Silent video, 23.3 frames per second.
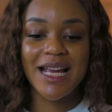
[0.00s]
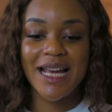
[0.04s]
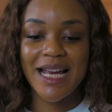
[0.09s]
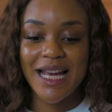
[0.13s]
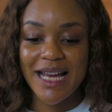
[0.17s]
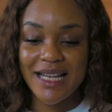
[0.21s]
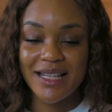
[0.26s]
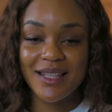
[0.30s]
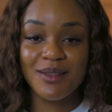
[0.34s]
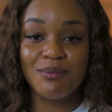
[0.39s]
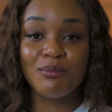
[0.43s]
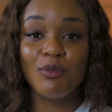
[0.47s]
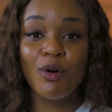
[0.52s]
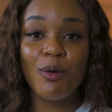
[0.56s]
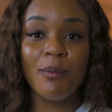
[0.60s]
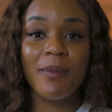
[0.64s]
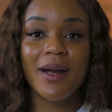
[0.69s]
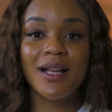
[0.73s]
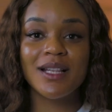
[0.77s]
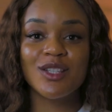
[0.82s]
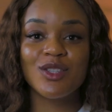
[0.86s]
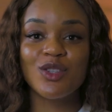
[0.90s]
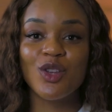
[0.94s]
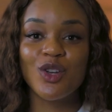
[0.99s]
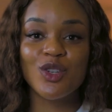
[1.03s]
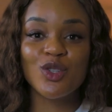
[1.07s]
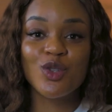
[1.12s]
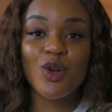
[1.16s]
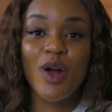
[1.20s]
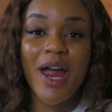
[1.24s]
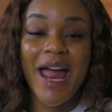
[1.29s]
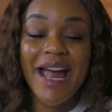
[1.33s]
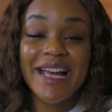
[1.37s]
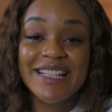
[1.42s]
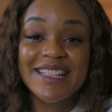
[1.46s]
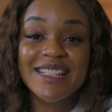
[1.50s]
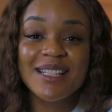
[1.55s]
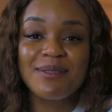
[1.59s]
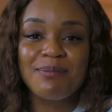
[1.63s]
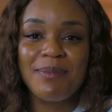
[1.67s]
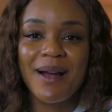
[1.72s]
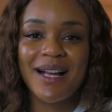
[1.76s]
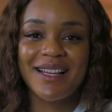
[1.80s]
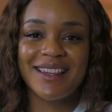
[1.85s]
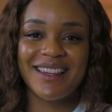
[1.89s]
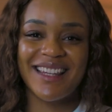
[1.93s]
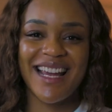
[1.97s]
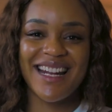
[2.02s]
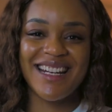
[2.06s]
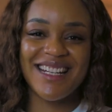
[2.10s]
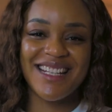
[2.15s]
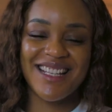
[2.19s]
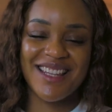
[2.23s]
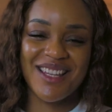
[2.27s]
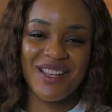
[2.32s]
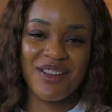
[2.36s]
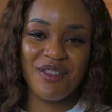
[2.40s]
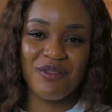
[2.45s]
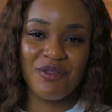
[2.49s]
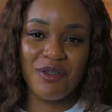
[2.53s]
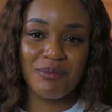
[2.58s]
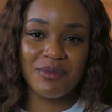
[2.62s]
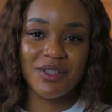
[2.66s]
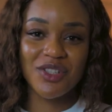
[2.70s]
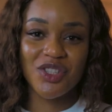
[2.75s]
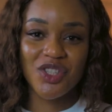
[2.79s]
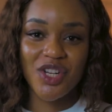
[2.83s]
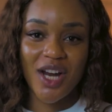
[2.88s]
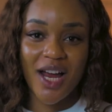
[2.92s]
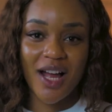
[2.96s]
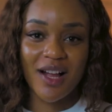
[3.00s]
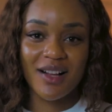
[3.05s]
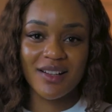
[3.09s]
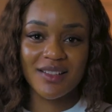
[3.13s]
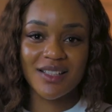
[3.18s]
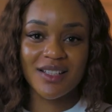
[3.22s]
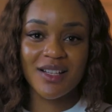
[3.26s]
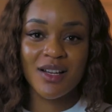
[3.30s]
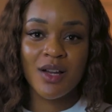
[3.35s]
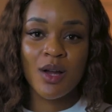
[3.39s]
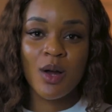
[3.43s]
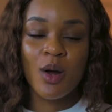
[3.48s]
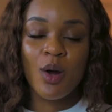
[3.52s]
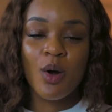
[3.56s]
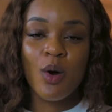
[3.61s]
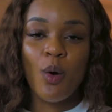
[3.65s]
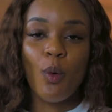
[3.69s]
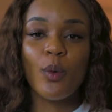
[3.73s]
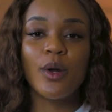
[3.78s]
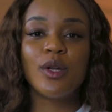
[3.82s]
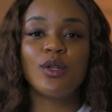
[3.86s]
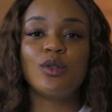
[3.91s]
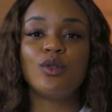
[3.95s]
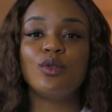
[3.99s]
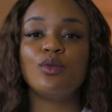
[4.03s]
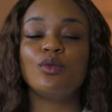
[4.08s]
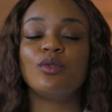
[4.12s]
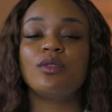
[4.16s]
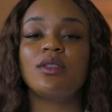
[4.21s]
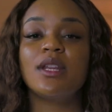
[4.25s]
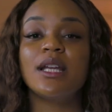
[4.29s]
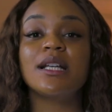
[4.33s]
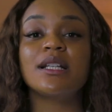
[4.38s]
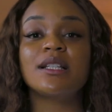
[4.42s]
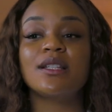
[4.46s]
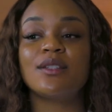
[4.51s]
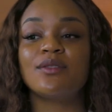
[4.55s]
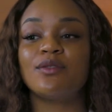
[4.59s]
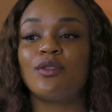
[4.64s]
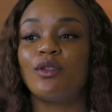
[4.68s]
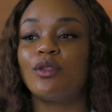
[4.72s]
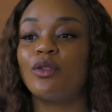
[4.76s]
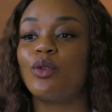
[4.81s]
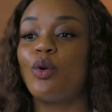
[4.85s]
in the moment does not expect anything from the child. We do things for